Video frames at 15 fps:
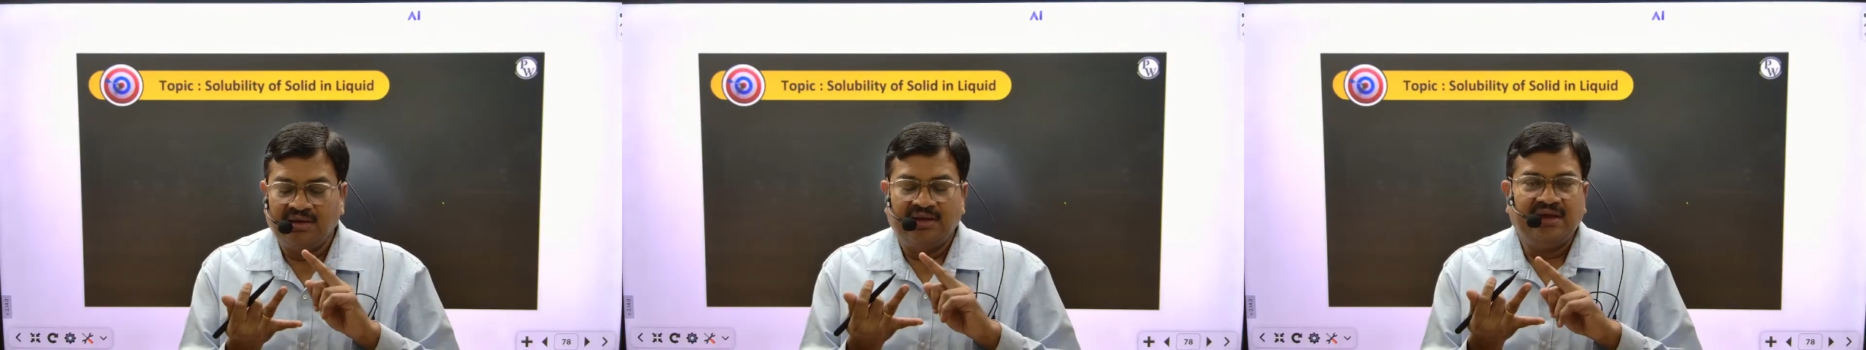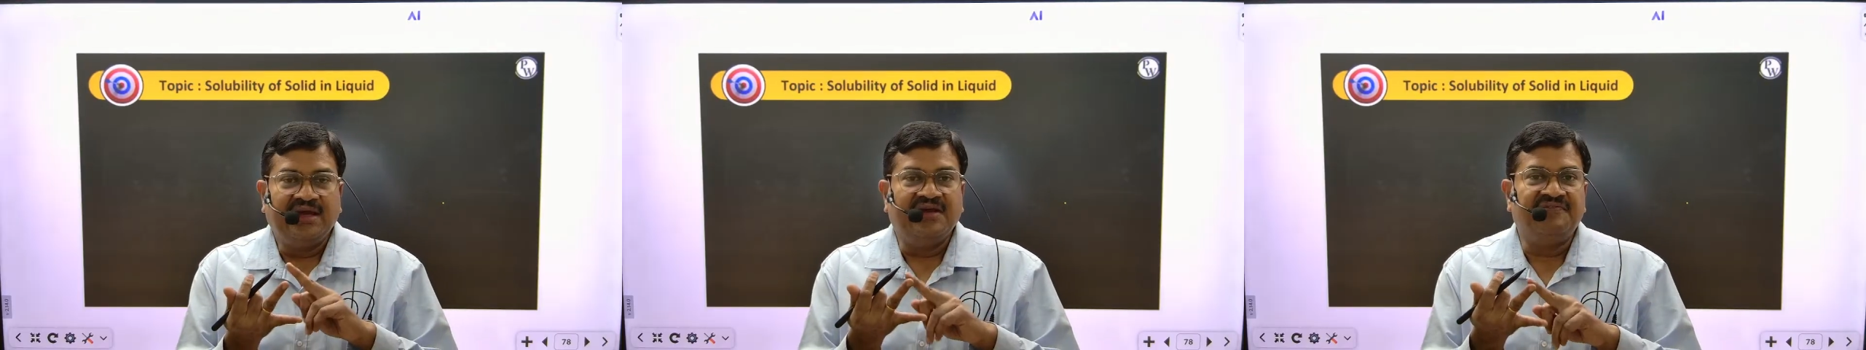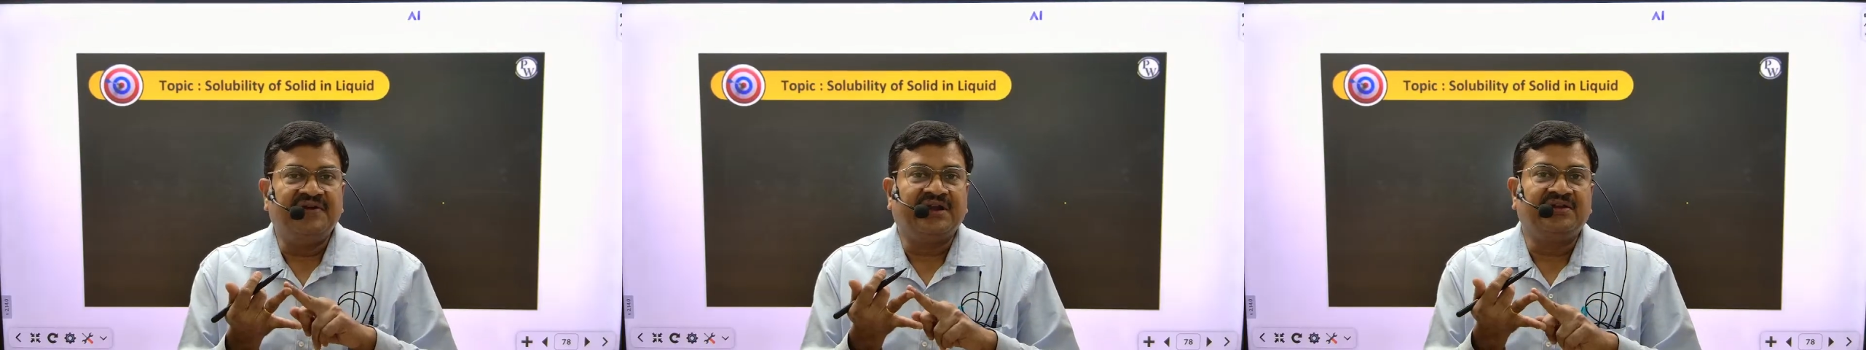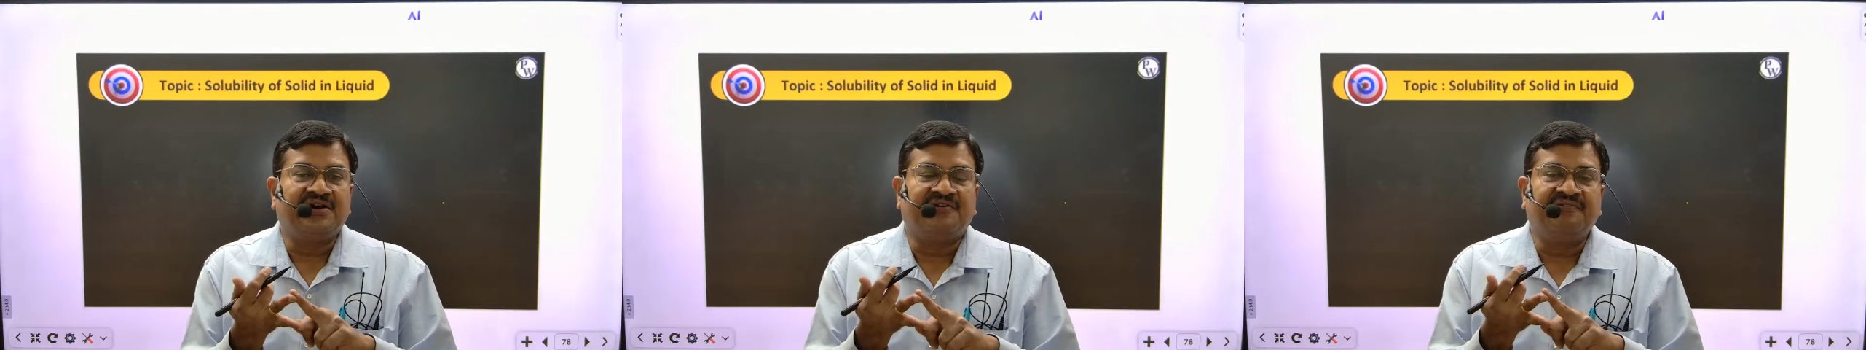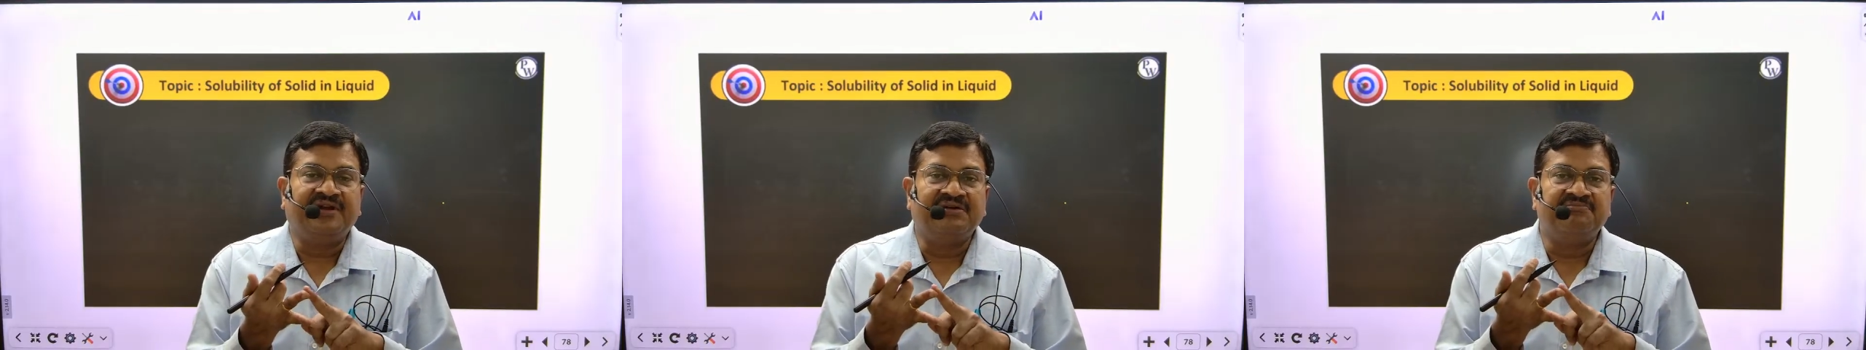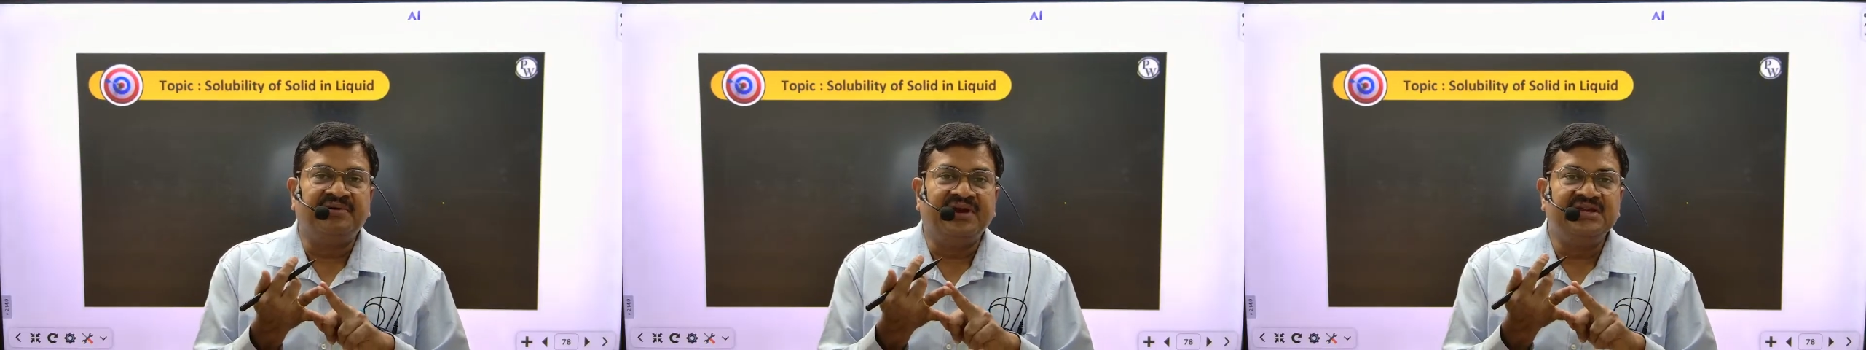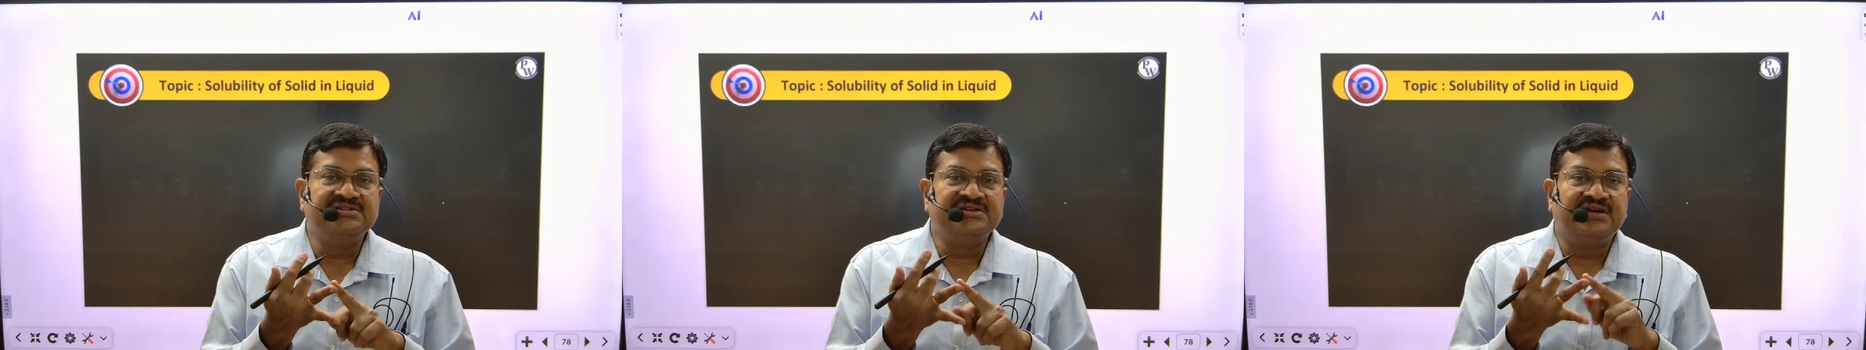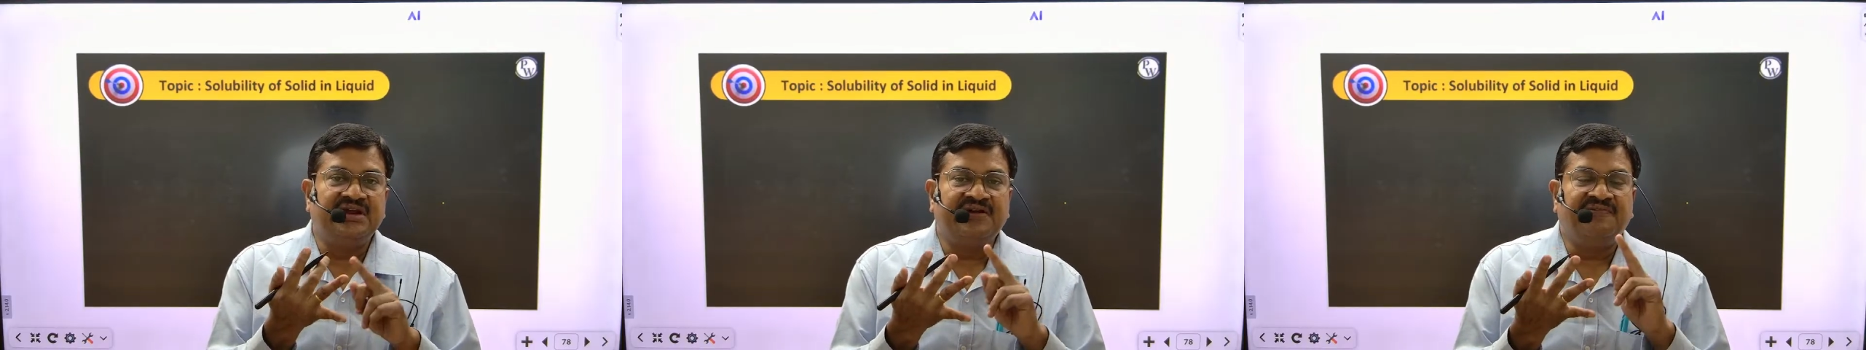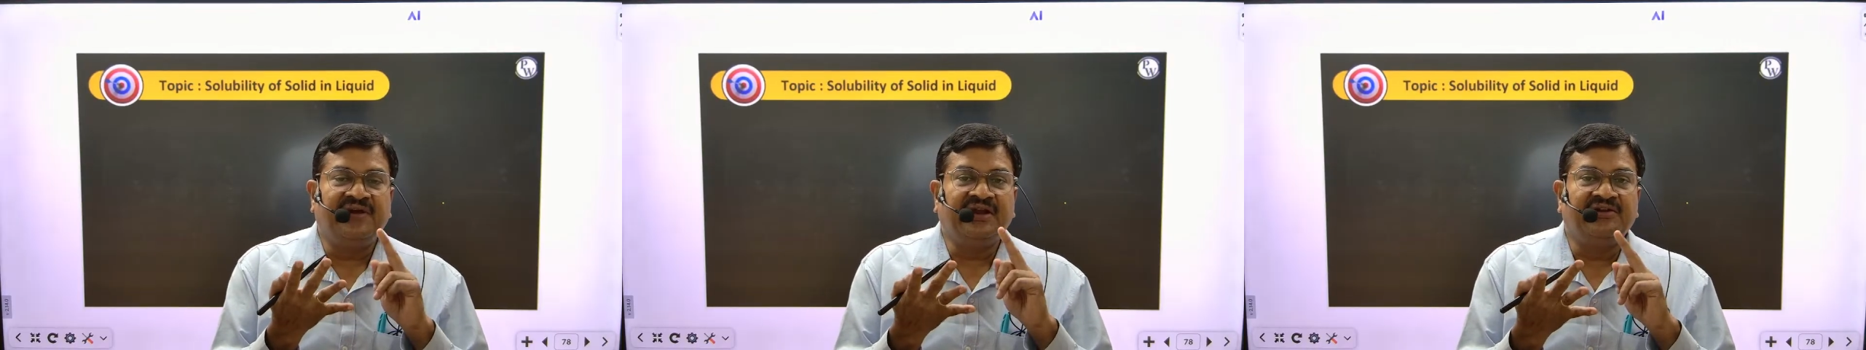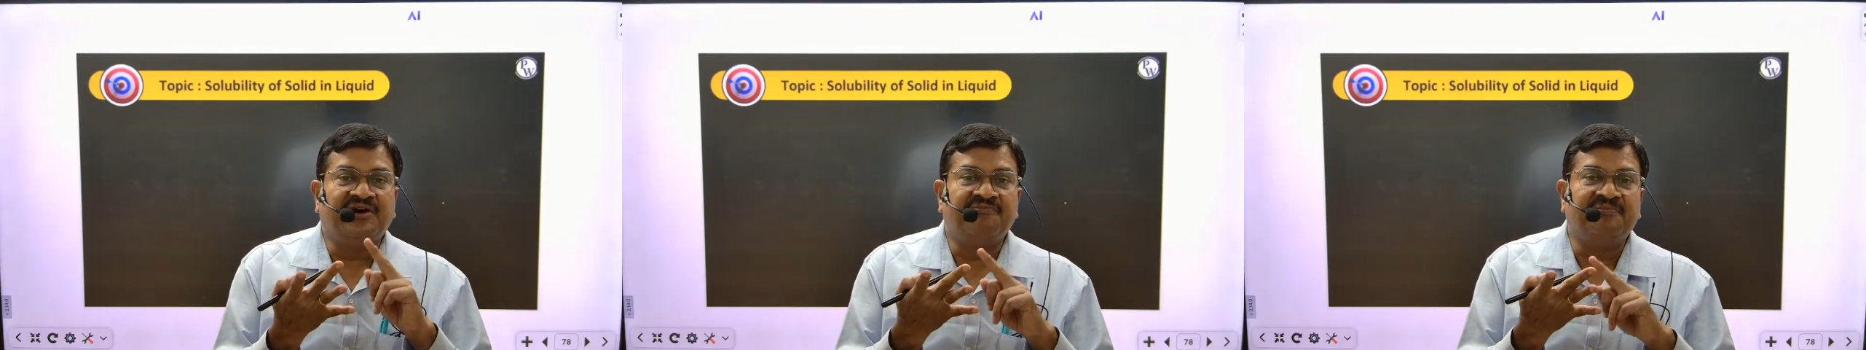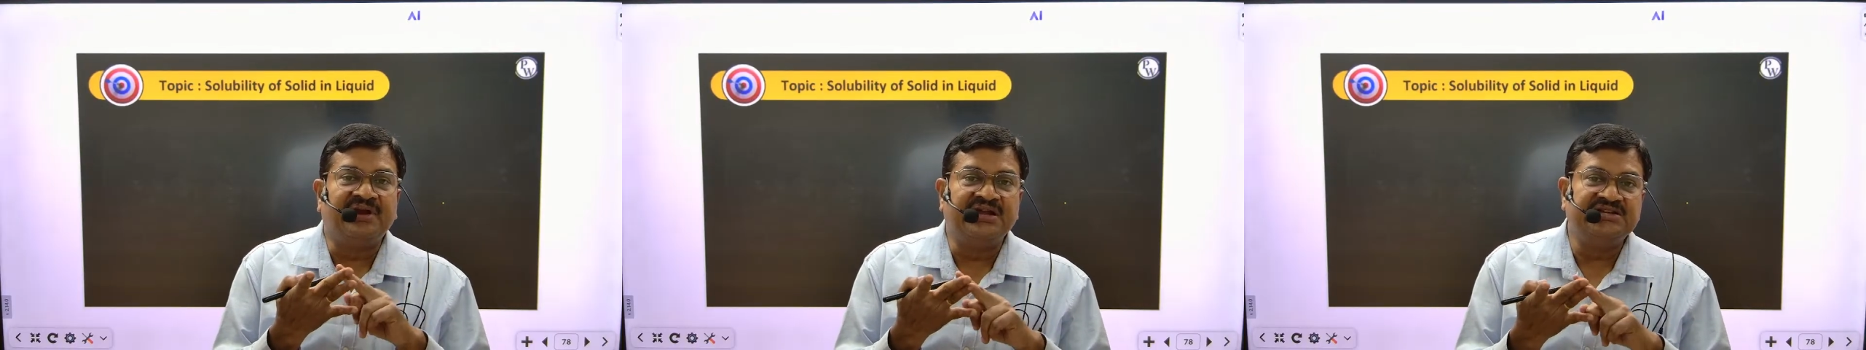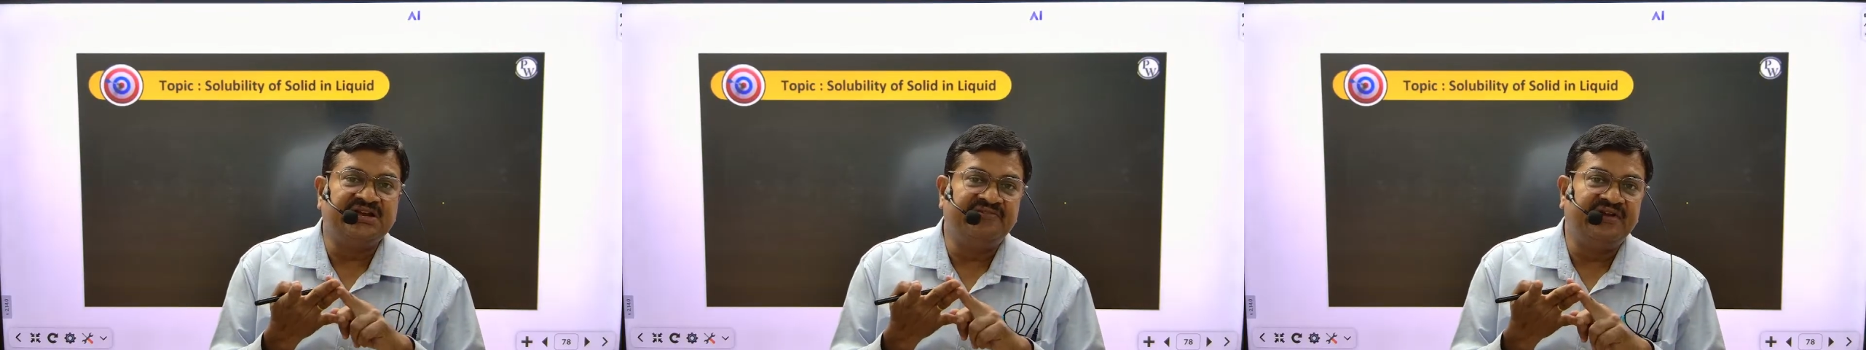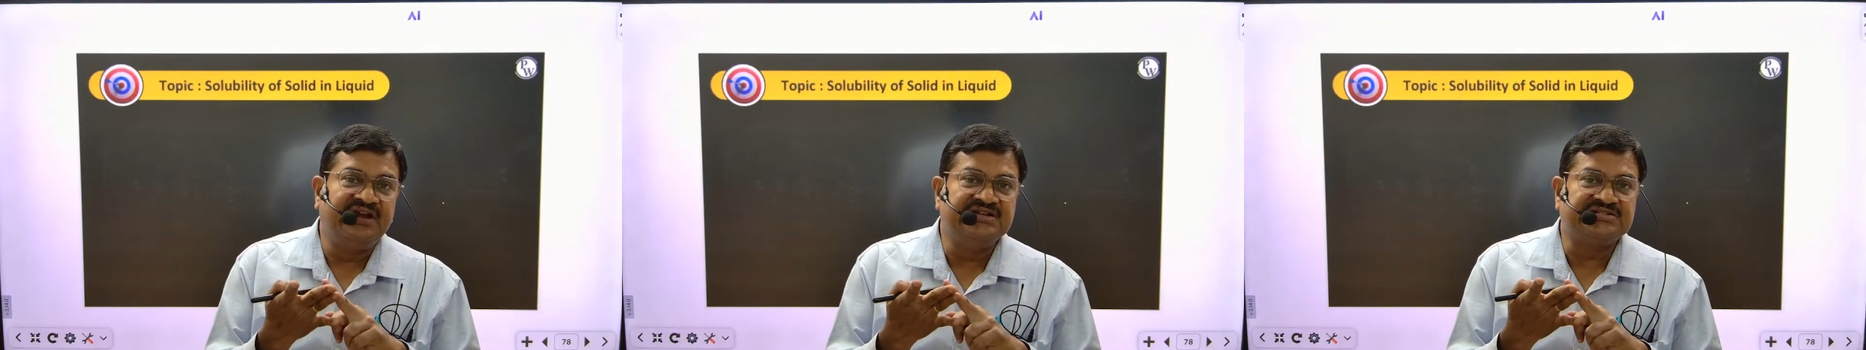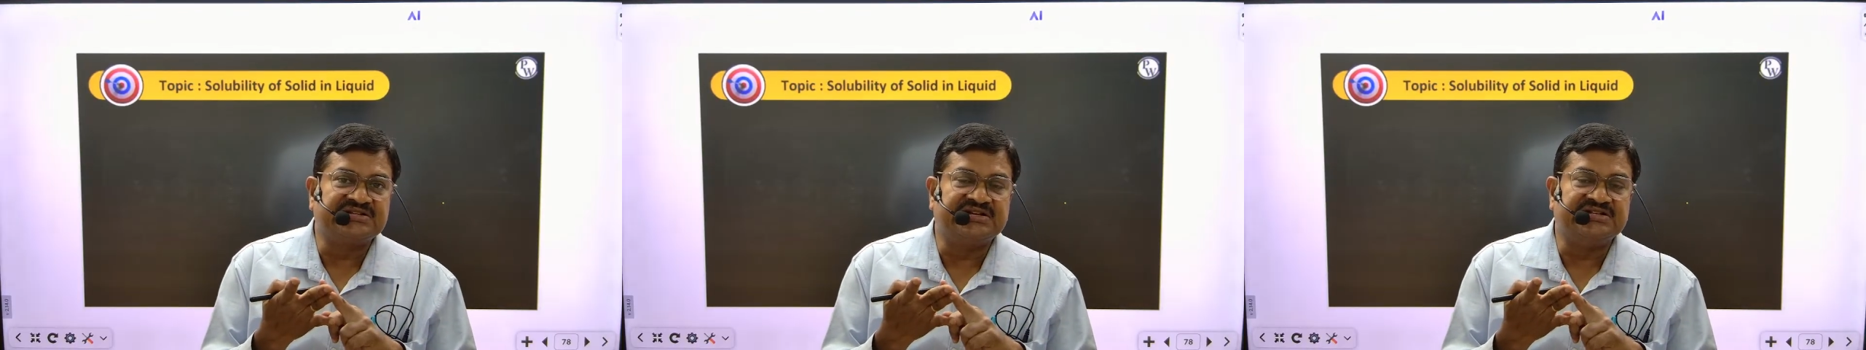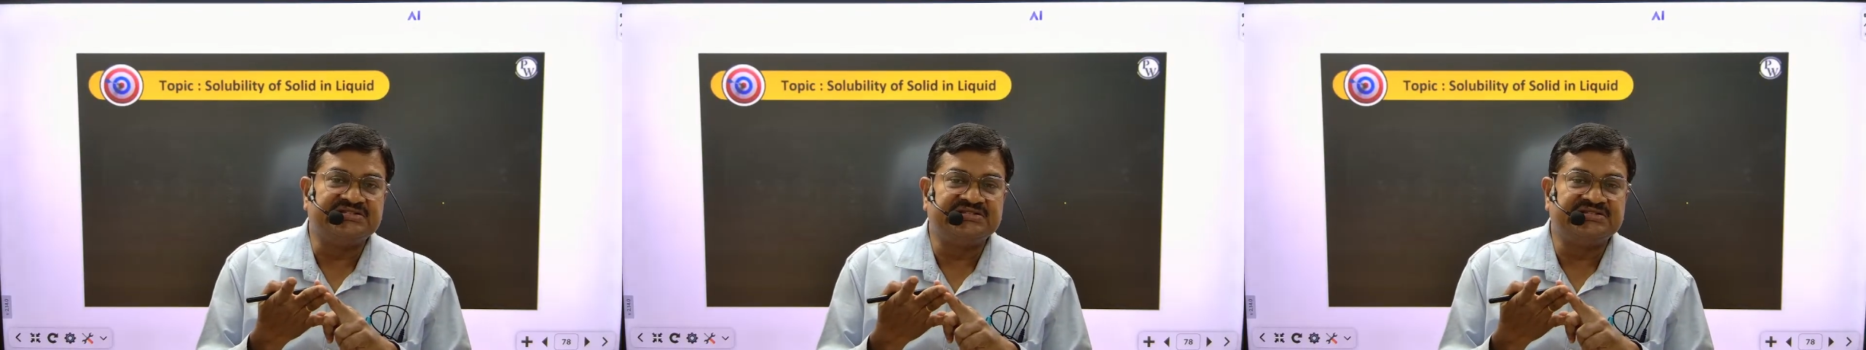effect of temperature, effect of pressure we discussed.